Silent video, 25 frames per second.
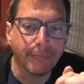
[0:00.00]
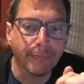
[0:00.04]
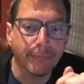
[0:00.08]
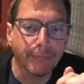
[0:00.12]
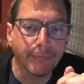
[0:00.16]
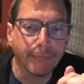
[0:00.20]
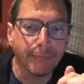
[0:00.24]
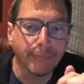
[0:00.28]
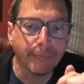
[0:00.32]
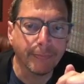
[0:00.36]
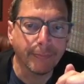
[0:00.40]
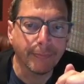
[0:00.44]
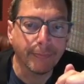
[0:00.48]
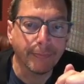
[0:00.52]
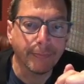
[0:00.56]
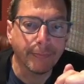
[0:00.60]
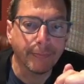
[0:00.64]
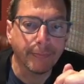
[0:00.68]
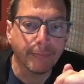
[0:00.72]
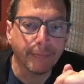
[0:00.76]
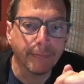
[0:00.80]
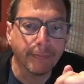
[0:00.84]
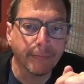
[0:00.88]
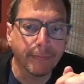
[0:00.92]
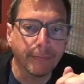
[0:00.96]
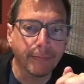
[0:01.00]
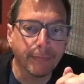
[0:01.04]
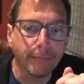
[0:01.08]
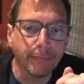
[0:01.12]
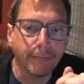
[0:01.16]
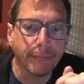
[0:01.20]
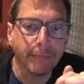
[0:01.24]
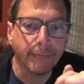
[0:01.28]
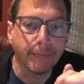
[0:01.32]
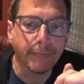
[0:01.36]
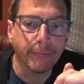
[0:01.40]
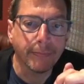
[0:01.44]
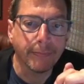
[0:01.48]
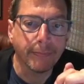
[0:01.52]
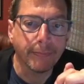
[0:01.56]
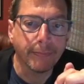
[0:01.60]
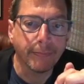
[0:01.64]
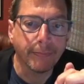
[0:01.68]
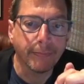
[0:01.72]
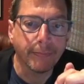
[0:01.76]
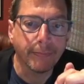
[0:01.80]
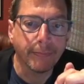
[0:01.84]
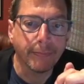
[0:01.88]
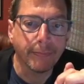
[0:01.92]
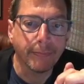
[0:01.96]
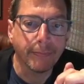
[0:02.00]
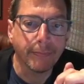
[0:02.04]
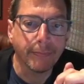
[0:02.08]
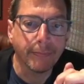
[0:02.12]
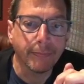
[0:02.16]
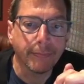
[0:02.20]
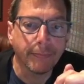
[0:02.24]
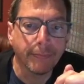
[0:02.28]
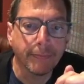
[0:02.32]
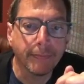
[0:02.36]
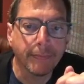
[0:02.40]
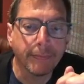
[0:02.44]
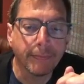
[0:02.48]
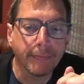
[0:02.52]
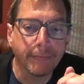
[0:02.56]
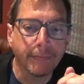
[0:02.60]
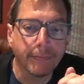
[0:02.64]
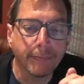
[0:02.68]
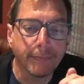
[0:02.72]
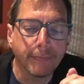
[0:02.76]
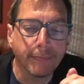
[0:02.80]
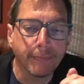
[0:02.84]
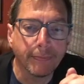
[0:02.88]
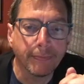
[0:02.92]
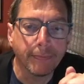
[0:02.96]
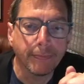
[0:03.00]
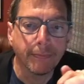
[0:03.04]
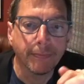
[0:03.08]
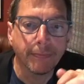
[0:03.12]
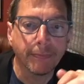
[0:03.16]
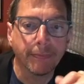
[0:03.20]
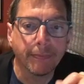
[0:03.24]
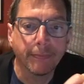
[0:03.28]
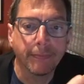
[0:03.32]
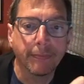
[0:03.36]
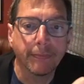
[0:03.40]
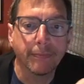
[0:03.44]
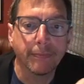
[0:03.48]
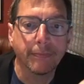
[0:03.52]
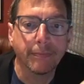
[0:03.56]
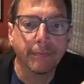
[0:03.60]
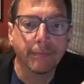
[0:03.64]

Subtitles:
[no speech]